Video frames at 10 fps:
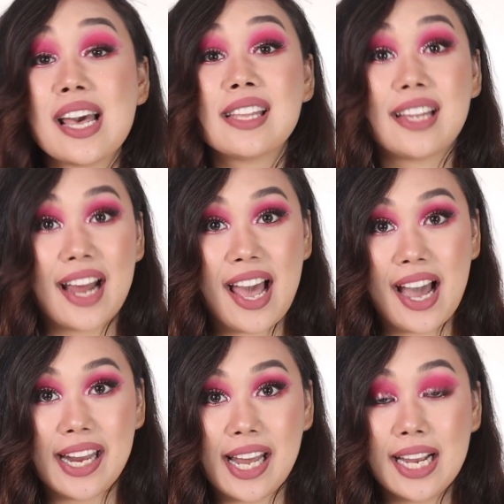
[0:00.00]
that I
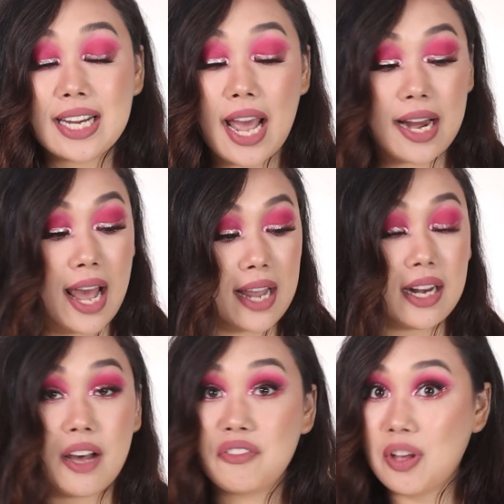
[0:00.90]
highlight, and I
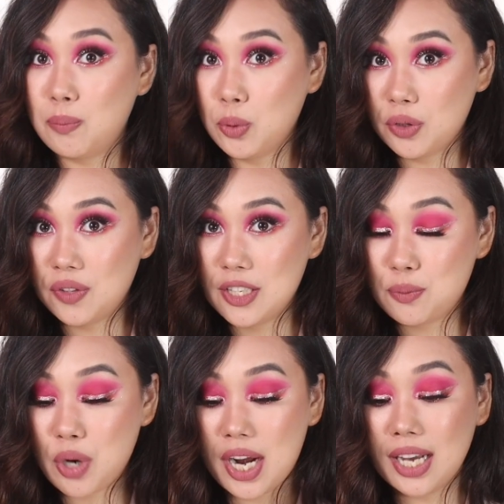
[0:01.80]
love both of these
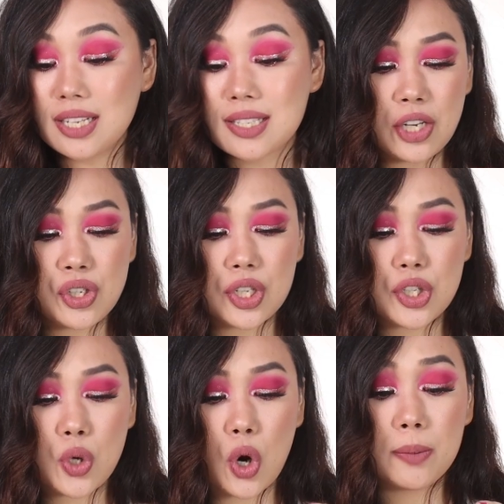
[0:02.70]
products. It's
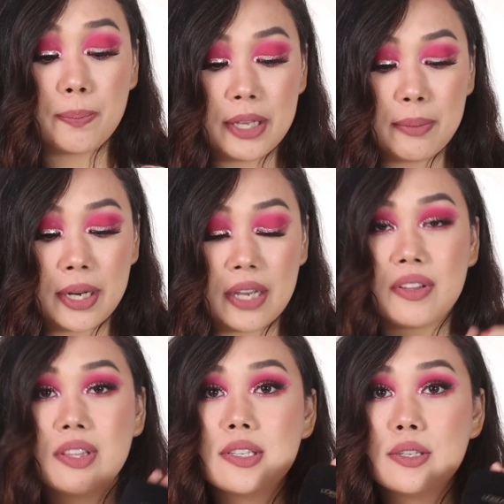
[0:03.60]
called Be Brave, and
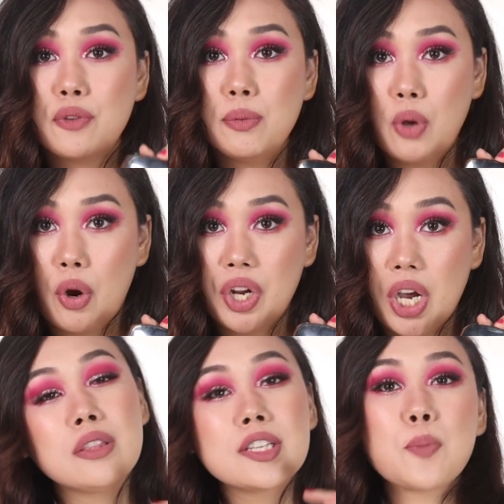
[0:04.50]
this is from L'Oreal. The
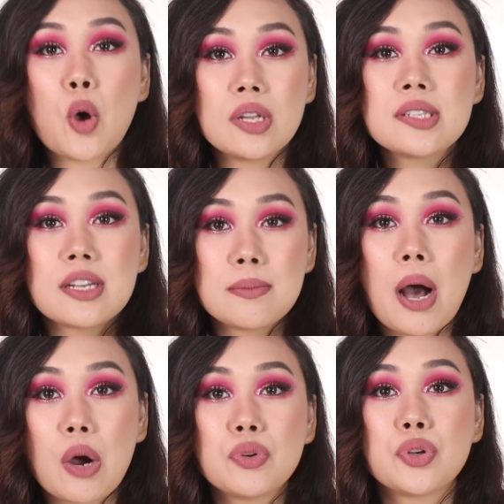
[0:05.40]
smallest
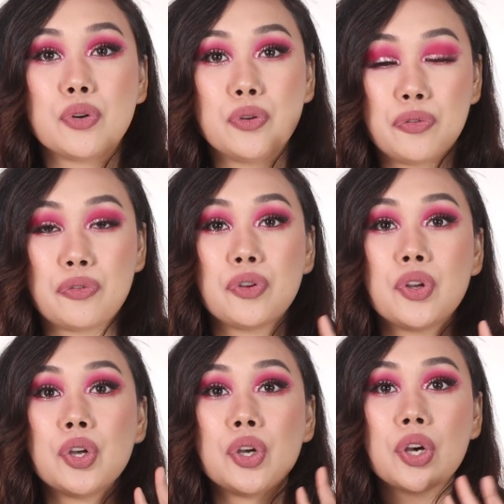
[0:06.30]
amount of
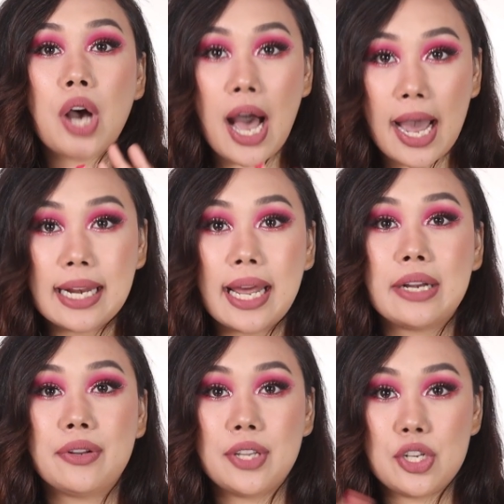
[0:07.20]
highlighter
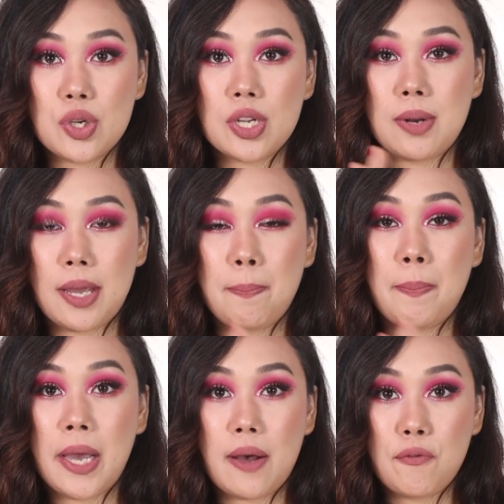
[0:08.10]
that you can like pick
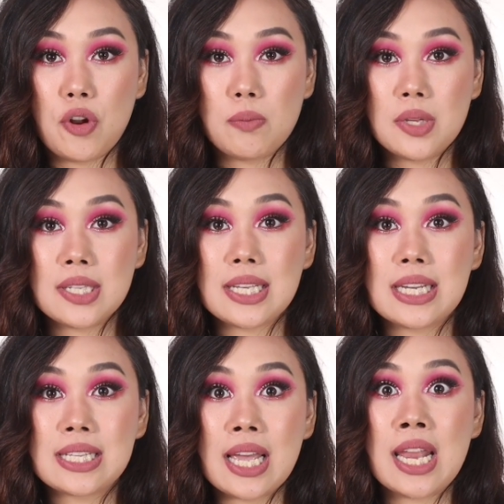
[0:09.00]
up from this is
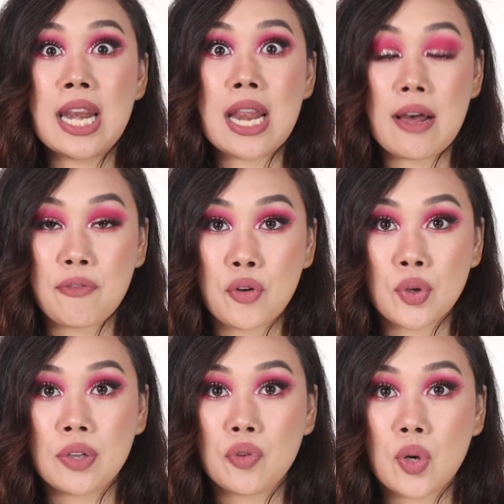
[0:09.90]
enough to give
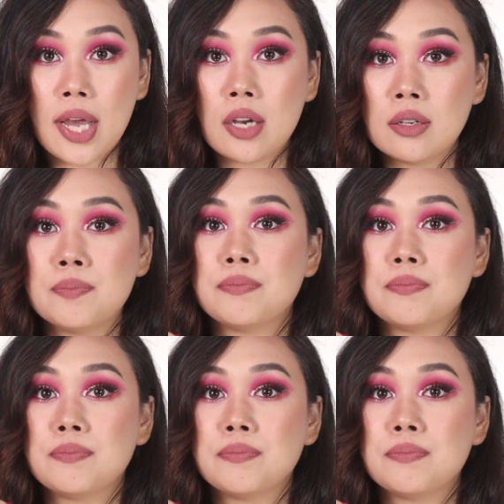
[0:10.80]
you like a